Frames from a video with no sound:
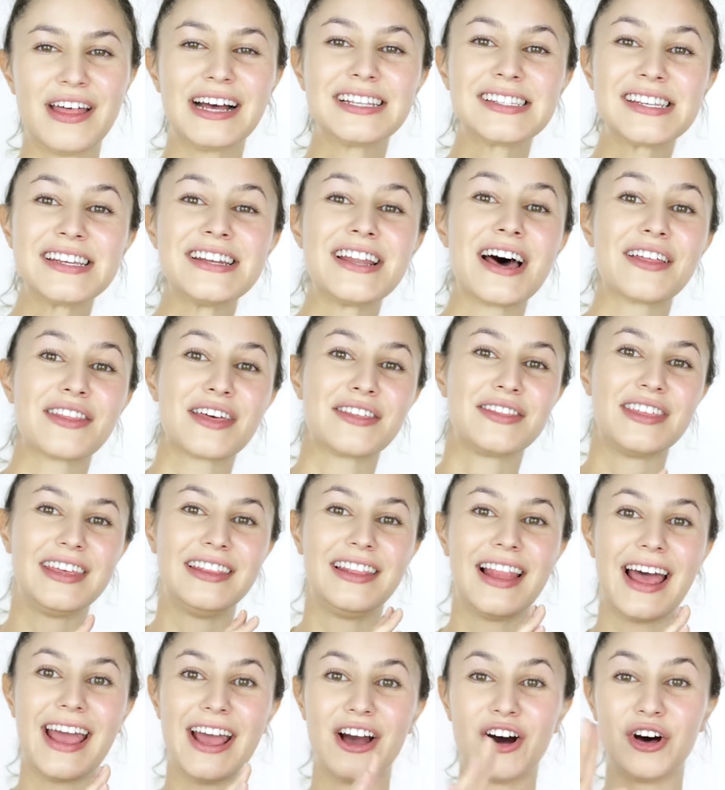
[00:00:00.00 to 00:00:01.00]
That's another
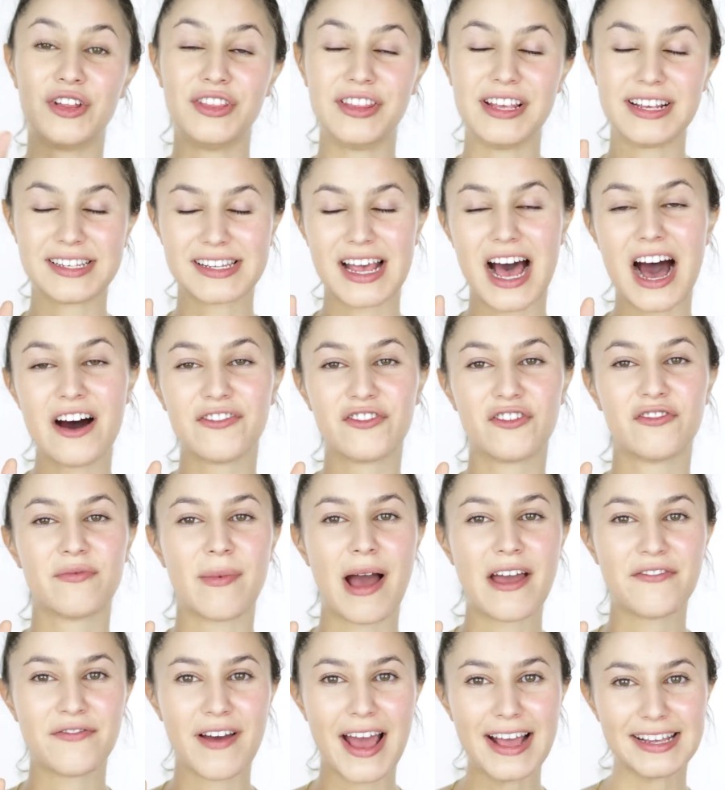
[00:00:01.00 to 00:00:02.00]
thin layer on this half of
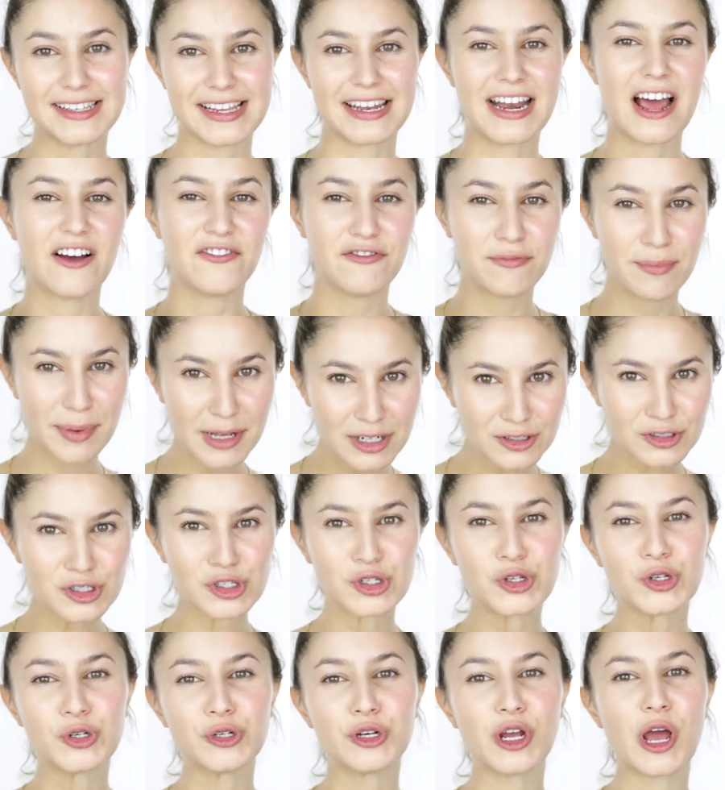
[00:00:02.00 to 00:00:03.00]
my face, and I've built
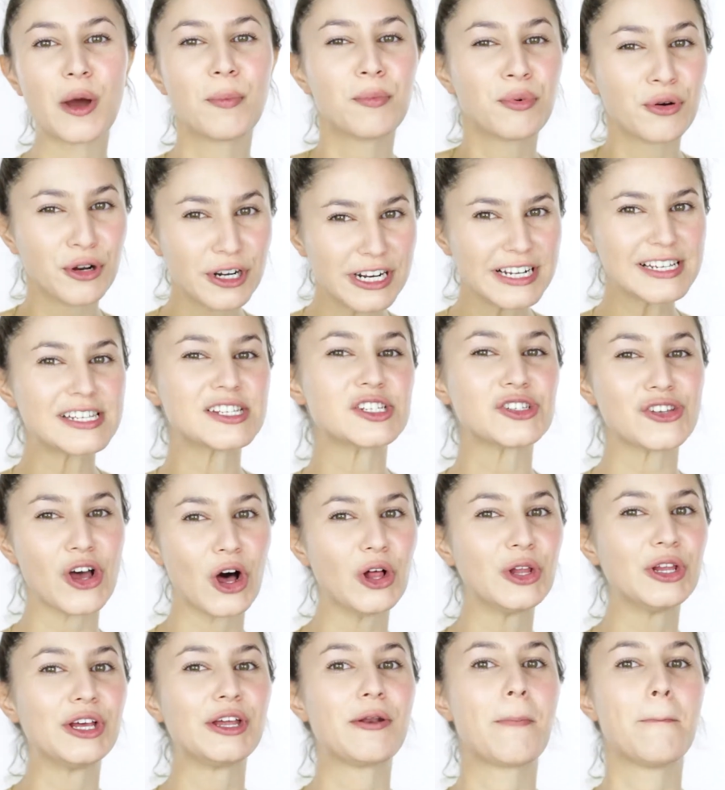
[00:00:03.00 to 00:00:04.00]
to a pretty
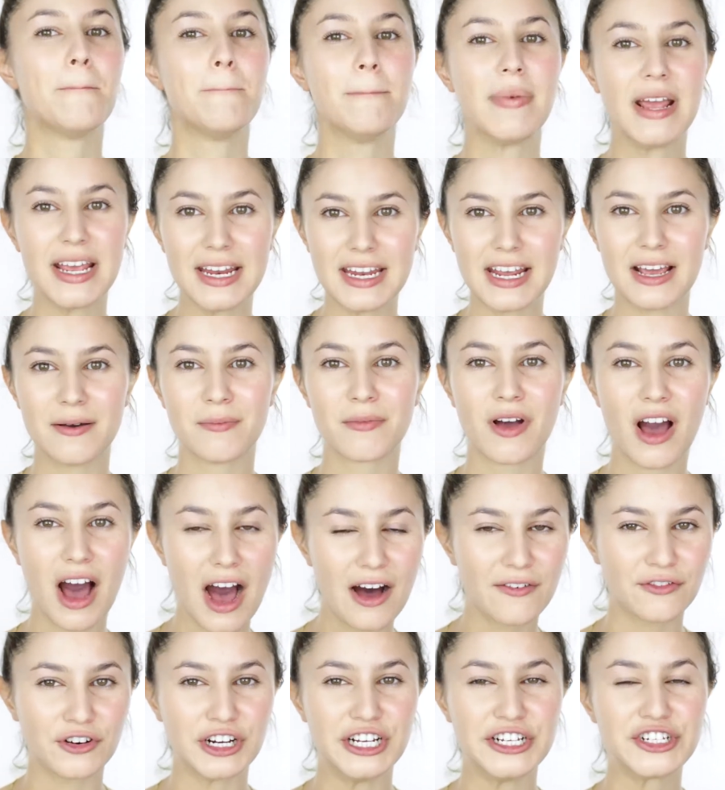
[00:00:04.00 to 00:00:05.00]
solid medium
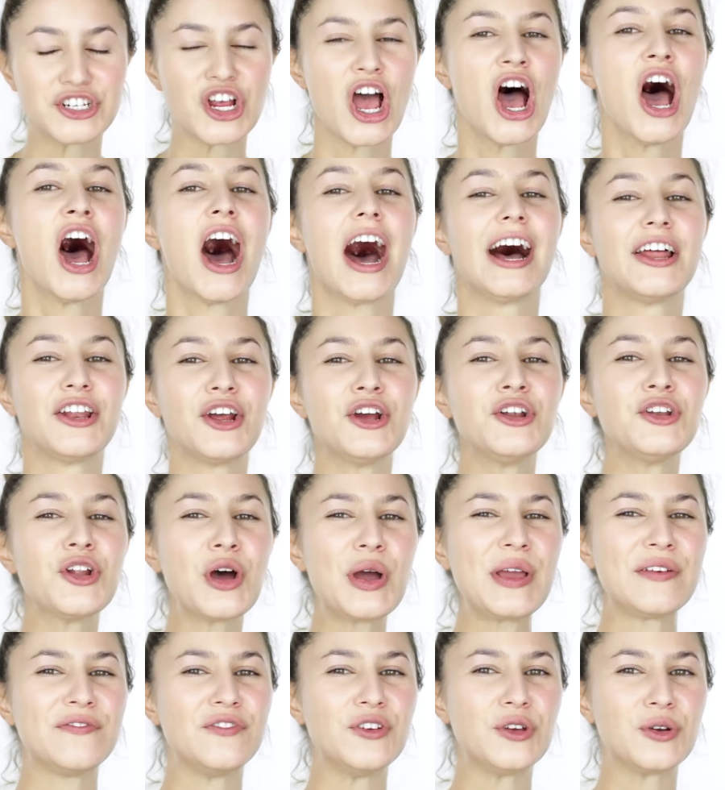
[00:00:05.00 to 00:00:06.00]
coverage. I don't
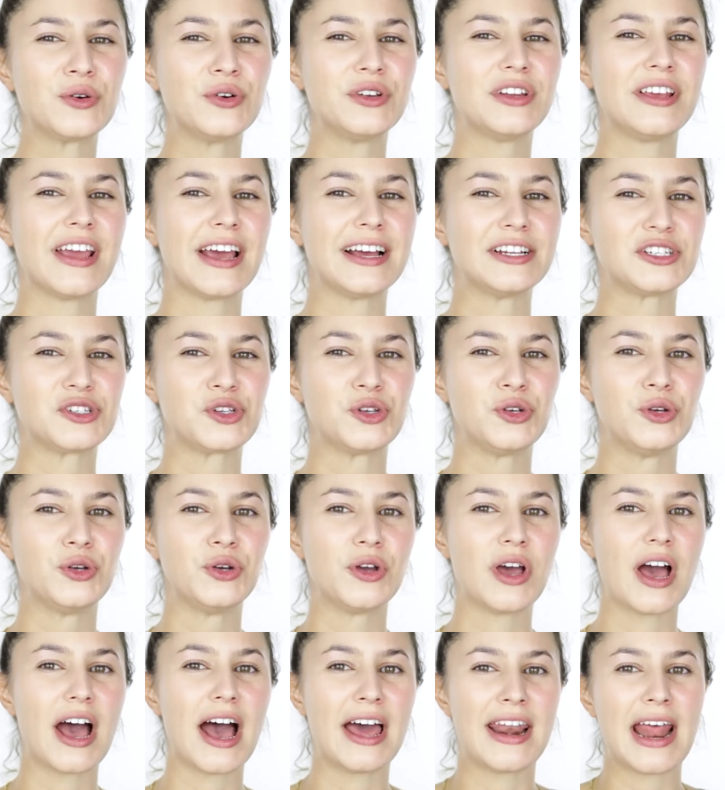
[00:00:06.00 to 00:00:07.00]
know if you could get
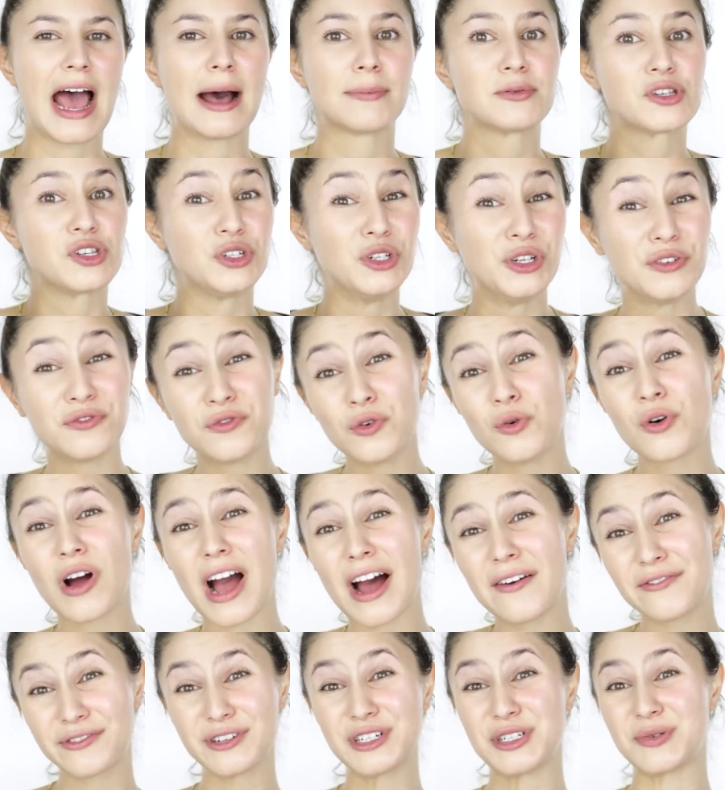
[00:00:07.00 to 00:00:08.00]
to an absolute full
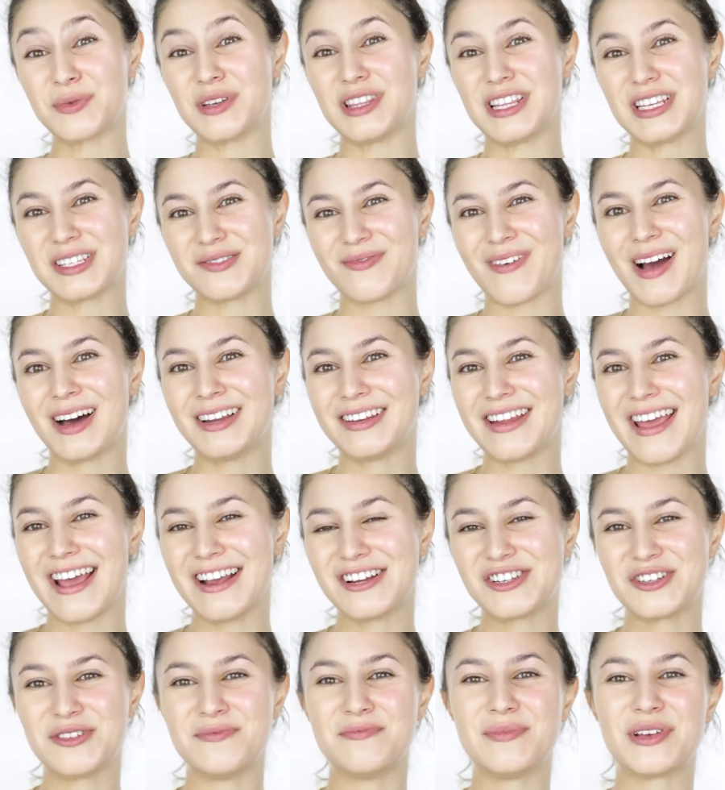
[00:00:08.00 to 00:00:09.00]
coverage with this
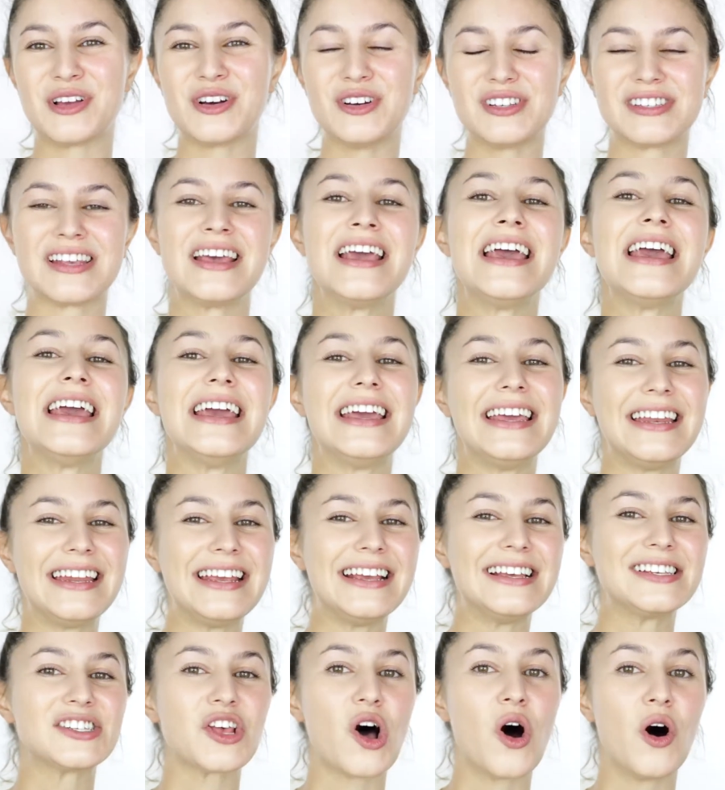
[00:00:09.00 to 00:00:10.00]
foundation because it
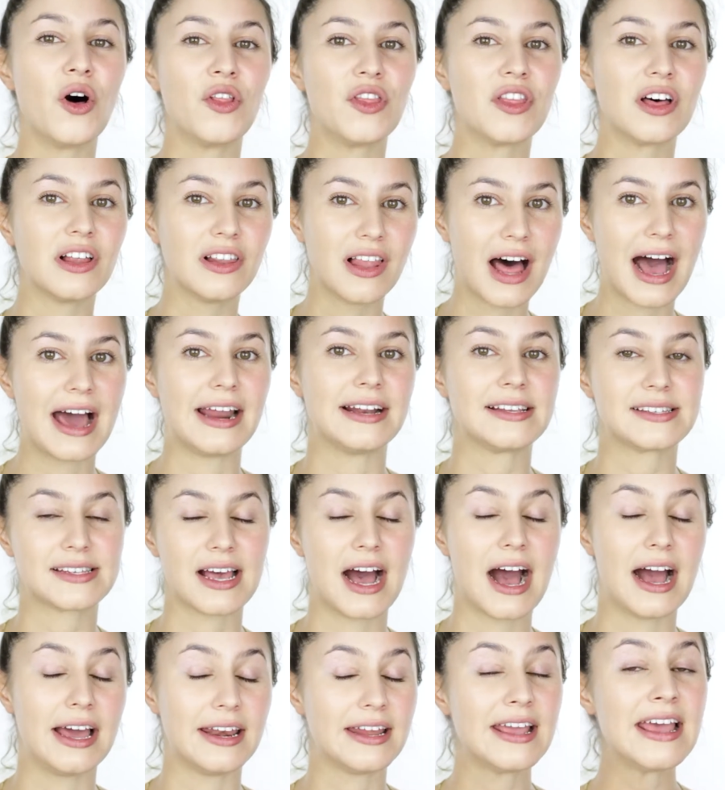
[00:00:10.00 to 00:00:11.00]
is on the lighter
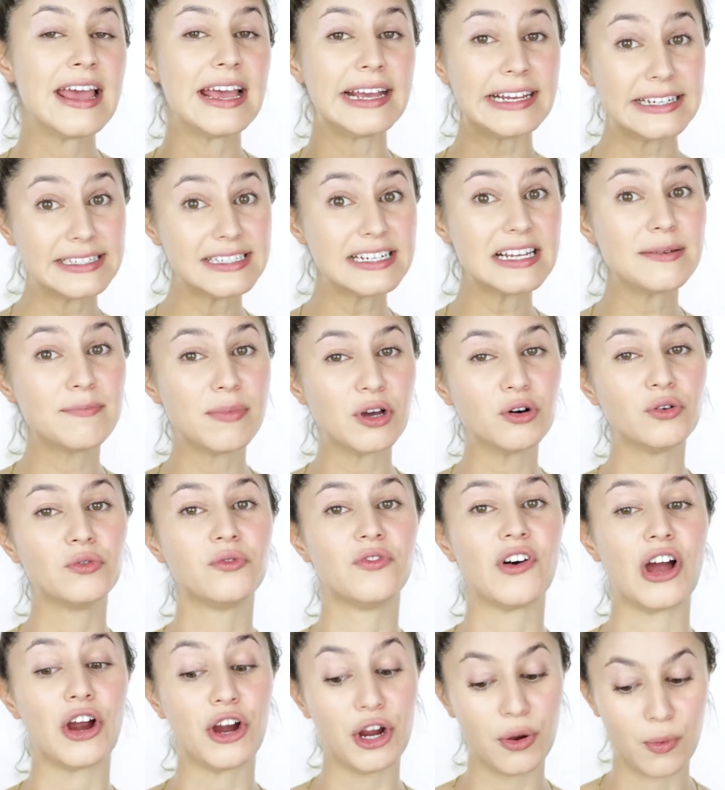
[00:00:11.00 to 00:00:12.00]
side. It did
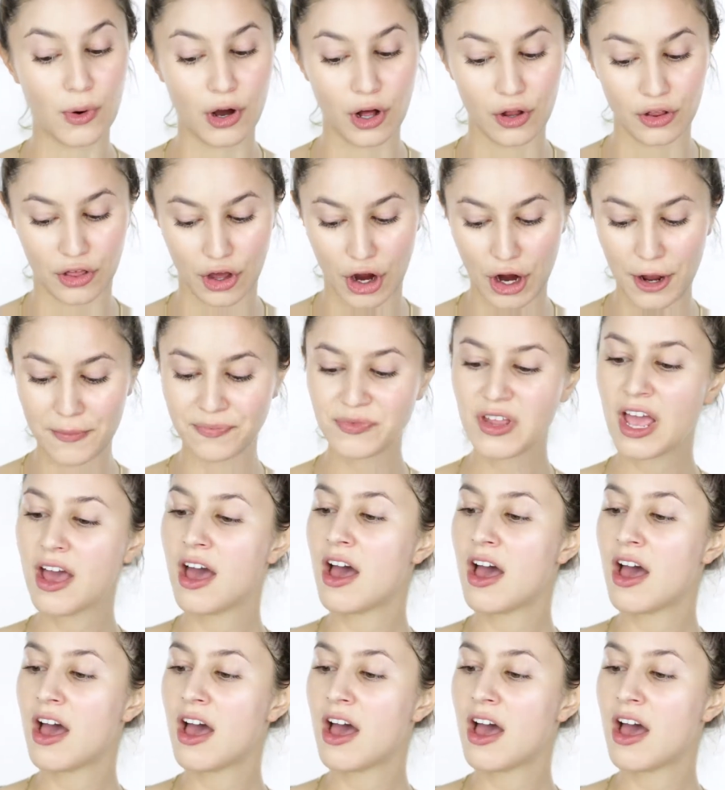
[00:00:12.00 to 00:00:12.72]
build very well though.